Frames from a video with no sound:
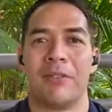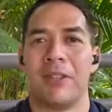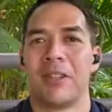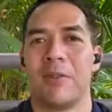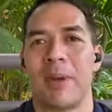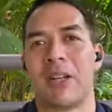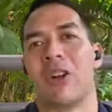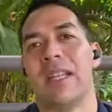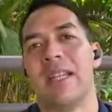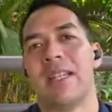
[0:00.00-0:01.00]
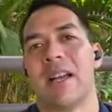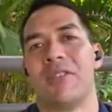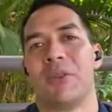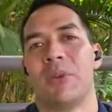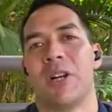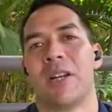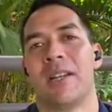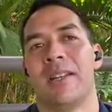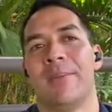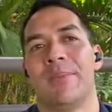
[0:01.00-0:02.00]
and some of my colleagues after work,
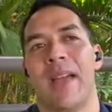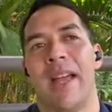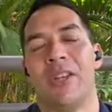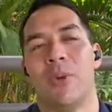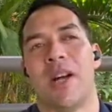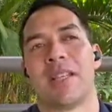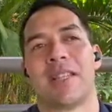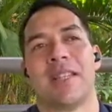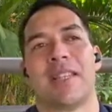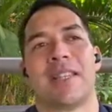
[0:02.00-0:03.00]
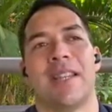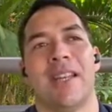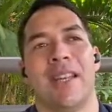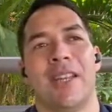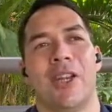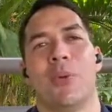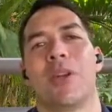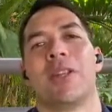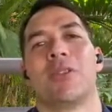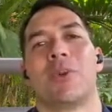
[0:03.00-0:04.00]
and you asked us, what
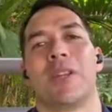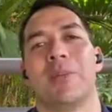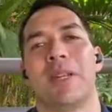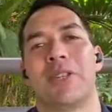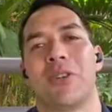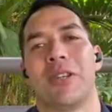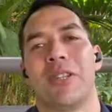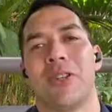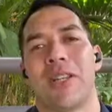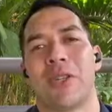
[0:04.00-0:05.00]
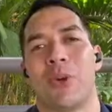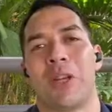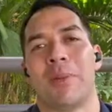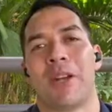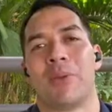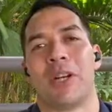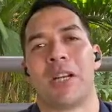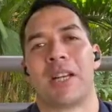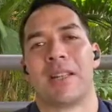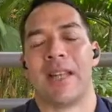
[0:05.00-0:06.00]
are the big stories that you guys are talking about at work?
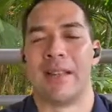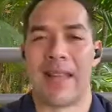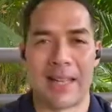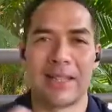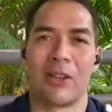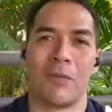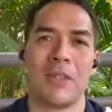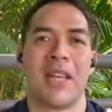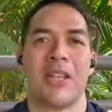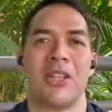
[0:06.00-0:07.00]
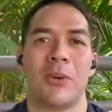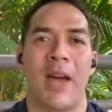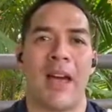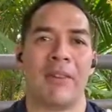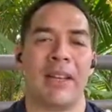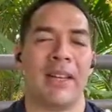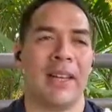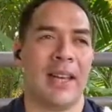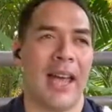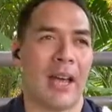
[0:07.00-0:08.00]
Then that's the conversation that we're having.
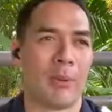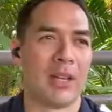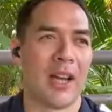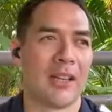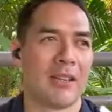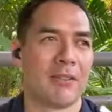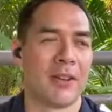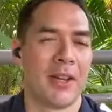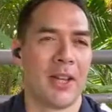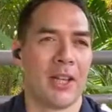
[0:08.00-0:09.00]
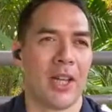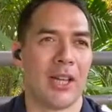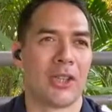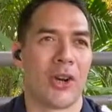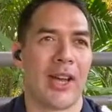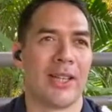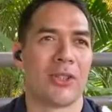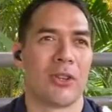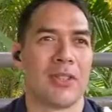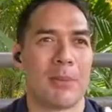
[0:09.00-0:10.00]
And we kind of try and
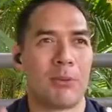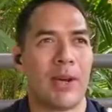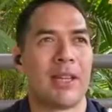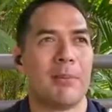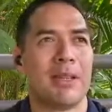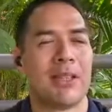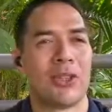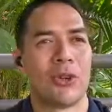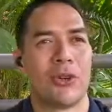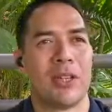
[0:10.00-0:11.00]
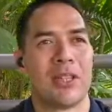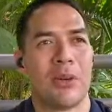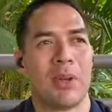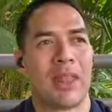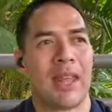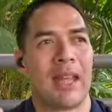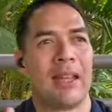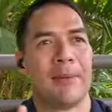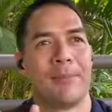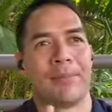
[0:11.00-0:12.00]
sort of separate them into stories that we think
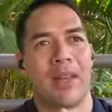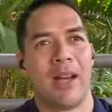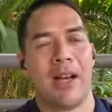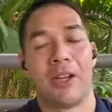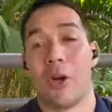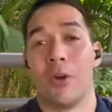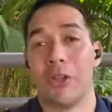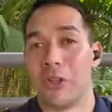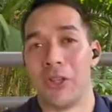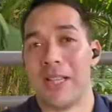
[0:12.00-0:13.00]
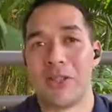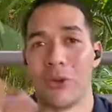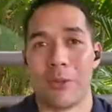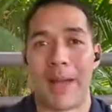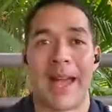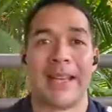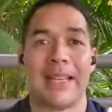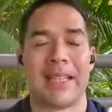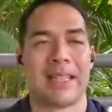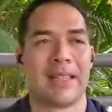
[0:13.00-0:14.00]
go on the good list or the bad list.